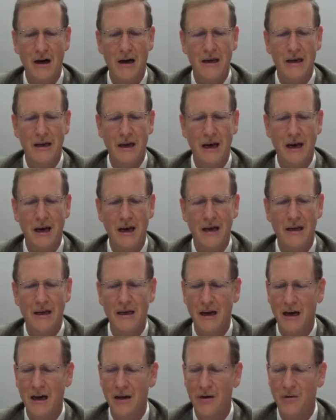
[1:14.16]
I, I,
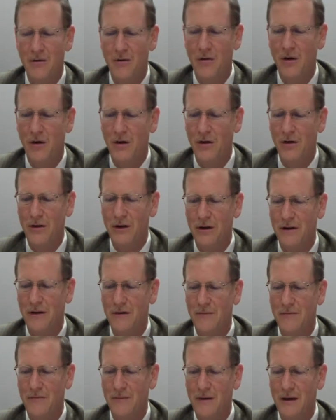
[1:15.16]
I grew
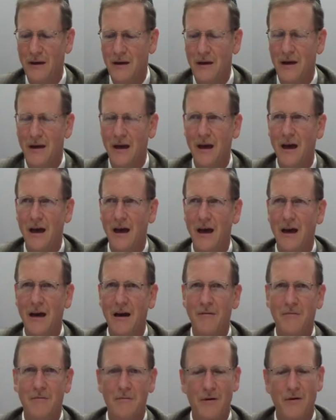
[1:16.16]
older
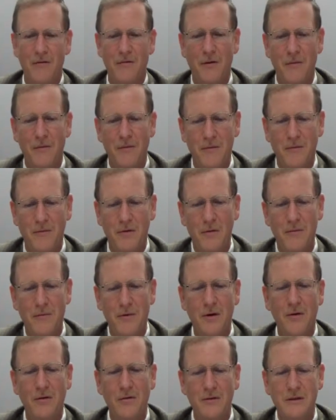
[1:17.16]
um, from from
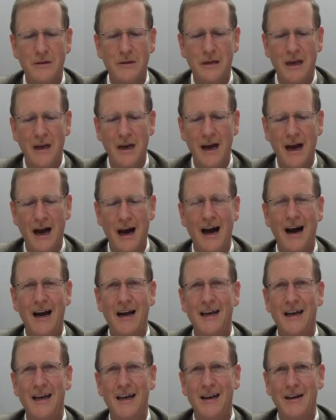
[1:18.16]
those uh,
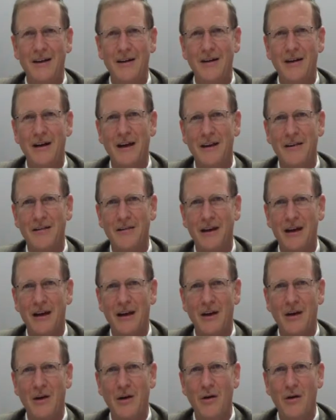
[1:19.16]
high heel and
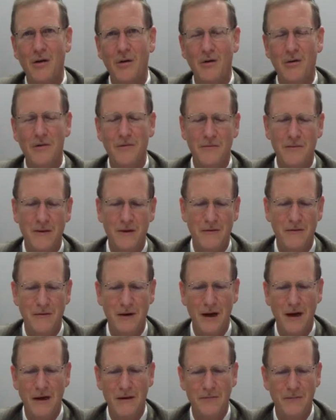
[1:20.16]
and low
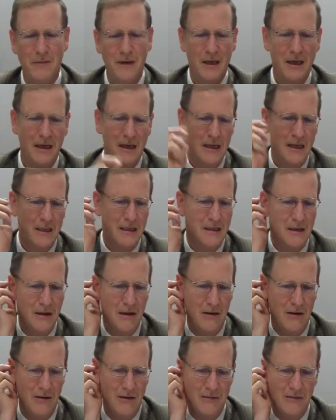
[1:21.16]
val.
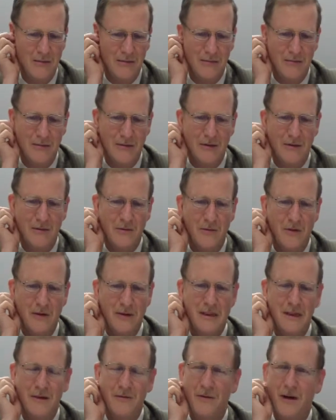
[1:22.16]
So,
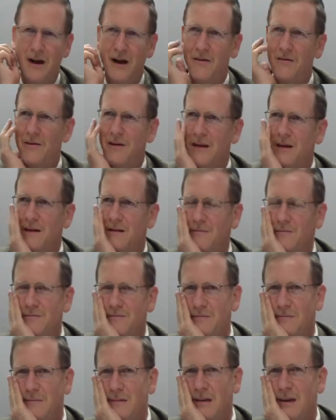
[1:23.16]
what's involved here?
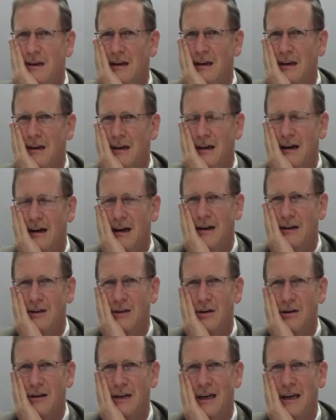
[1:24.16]
I
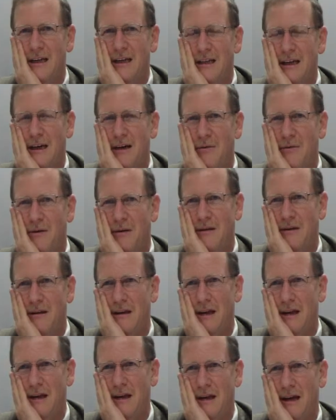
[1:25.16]
talked the other day with
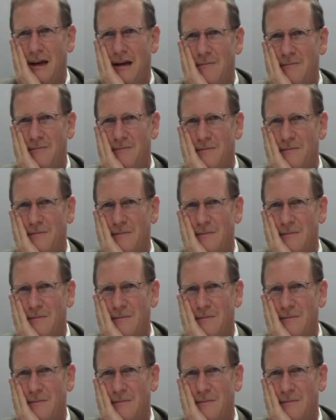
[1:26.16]
the. Um,